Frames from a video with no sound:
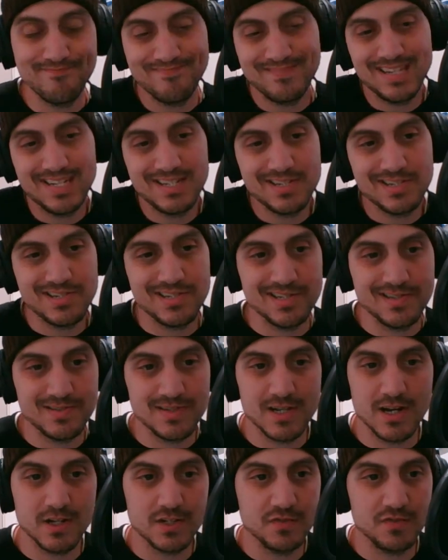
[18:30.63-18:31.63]
It just
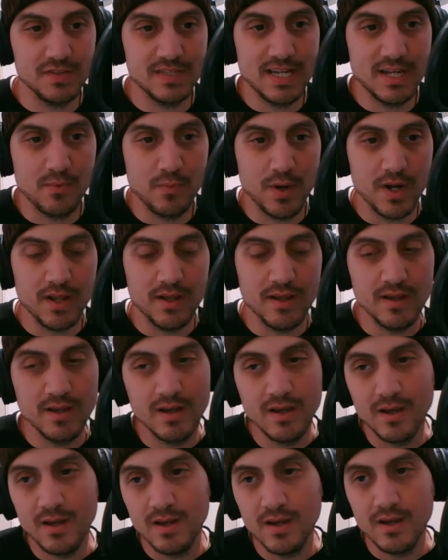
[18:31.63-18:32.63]
sucks for Dinwiddie.
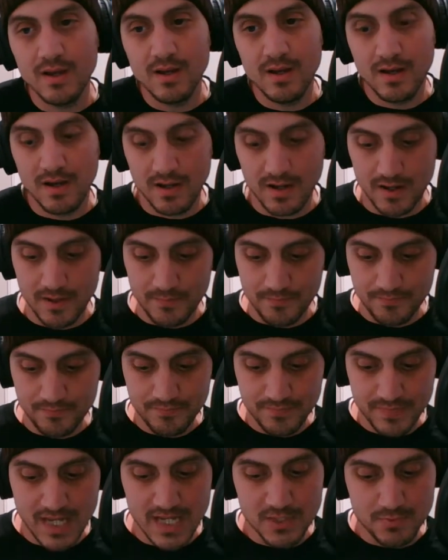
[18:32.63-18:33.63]

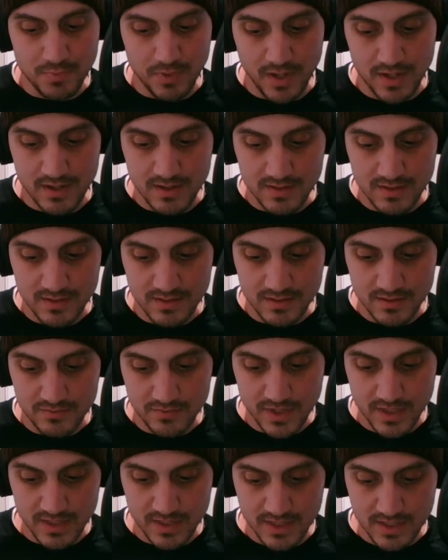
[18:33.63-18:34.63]
Nice player,
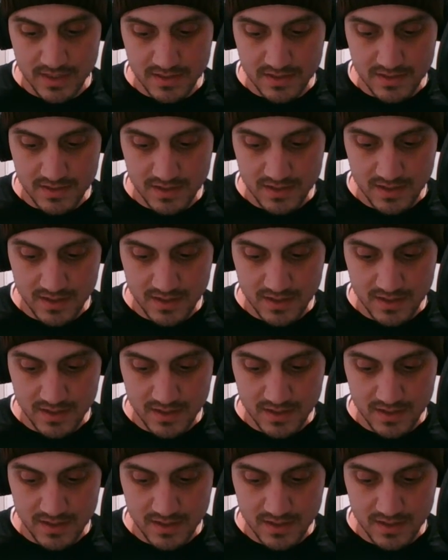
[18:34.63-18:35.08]
really is.